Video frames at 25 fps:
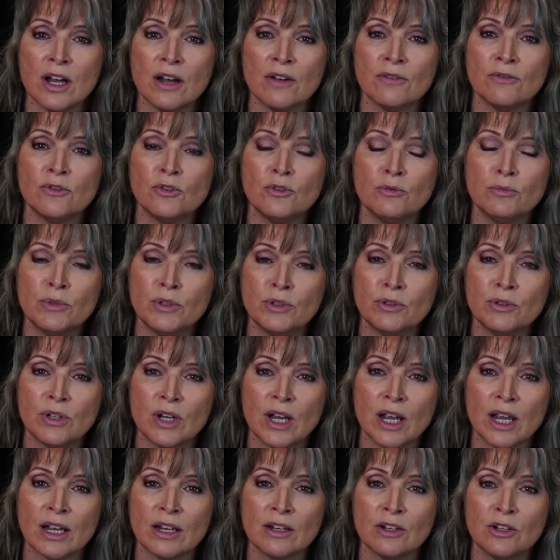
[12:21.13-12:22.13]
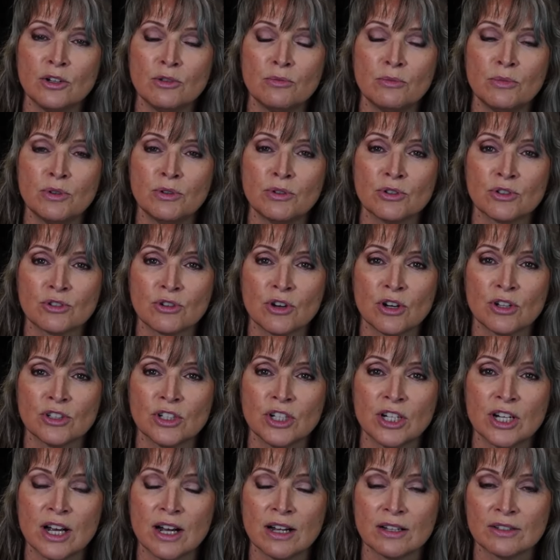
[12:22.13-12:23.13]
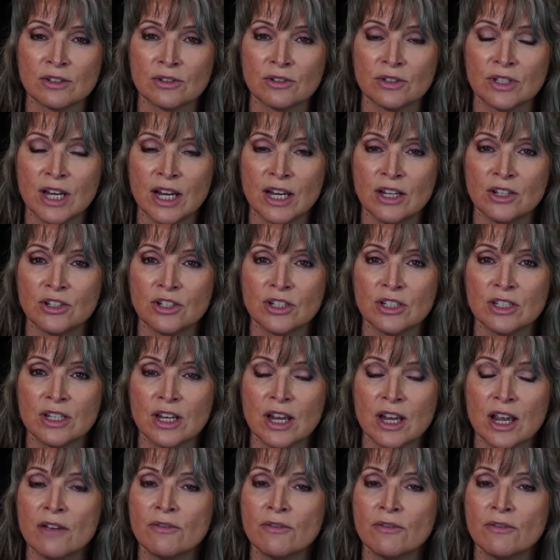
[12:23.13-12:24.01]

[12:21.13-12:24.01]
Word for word: full moon and new moon astrology consultations.